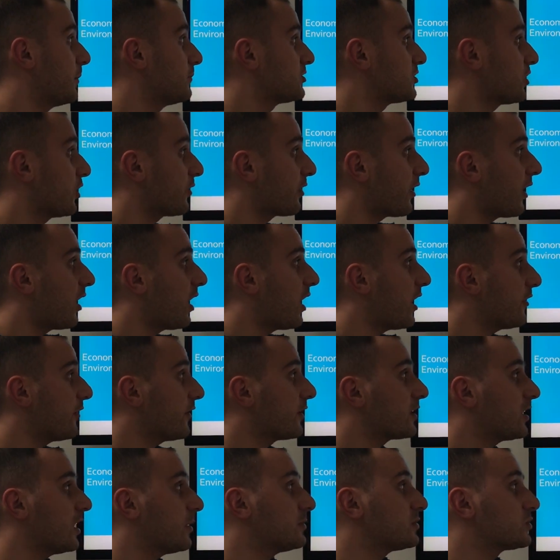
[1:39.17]
So the
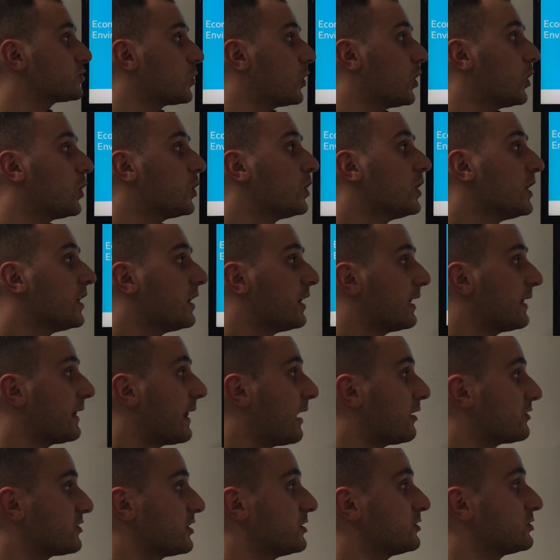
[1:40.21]
higher income as well
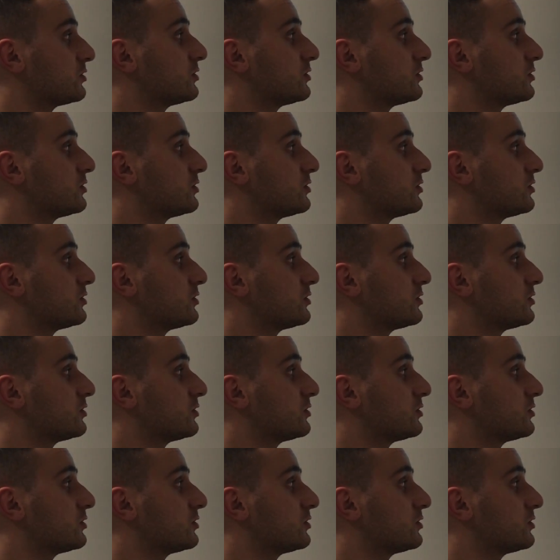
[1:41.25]
allows the